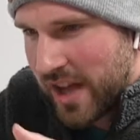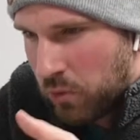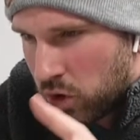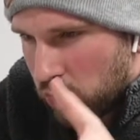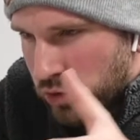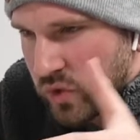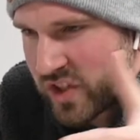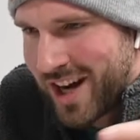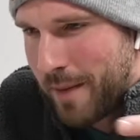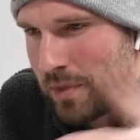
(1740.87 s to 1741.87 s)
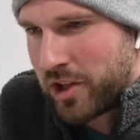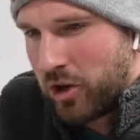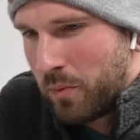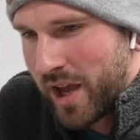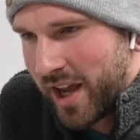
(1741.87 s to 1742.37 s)
that will loosen up a
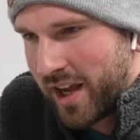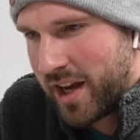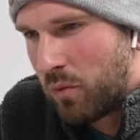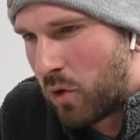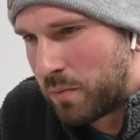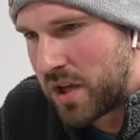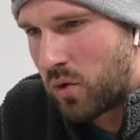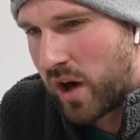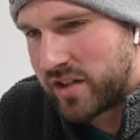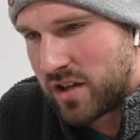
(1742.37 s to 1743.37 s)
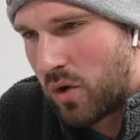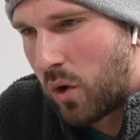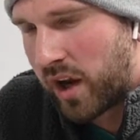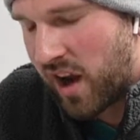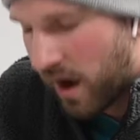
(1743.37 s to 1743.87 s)
little bit and it won't be quite as
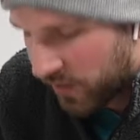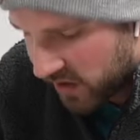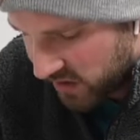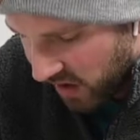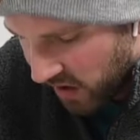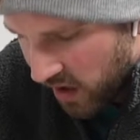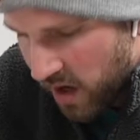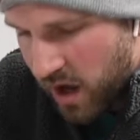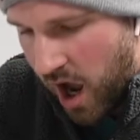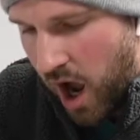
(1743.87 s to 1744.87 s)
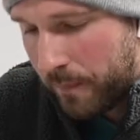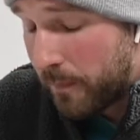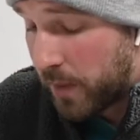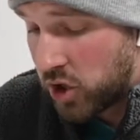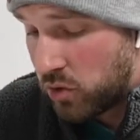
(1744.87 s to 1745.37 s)
annoying, obviously.
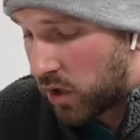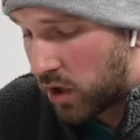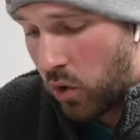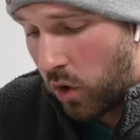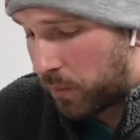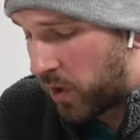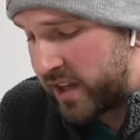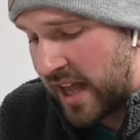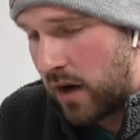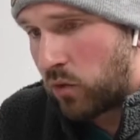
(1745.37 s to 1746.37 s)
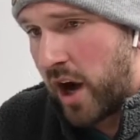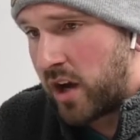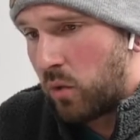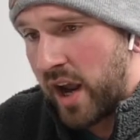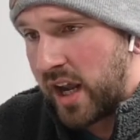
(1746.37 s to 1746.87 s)
But you would incorporate that
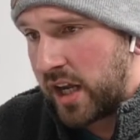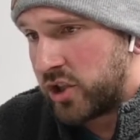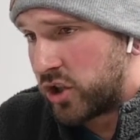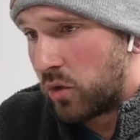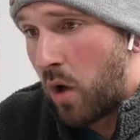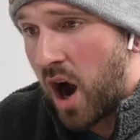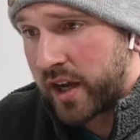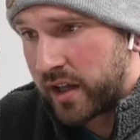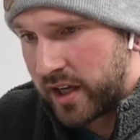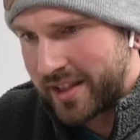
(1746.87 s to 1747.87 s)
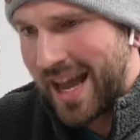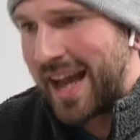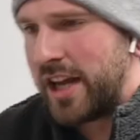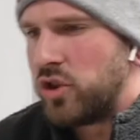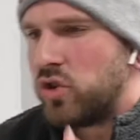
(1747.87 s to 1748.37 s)
right away into your walking like
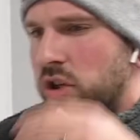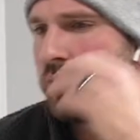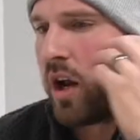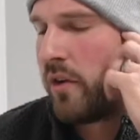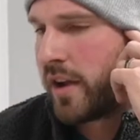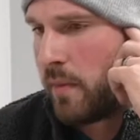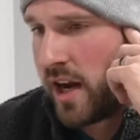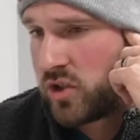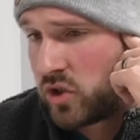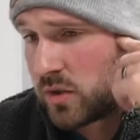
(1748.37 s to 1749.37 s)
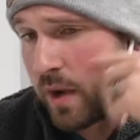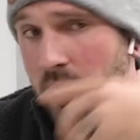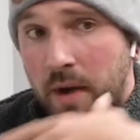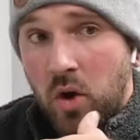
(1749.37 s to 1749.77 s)
that. And usually what I recommend is you'd spend about a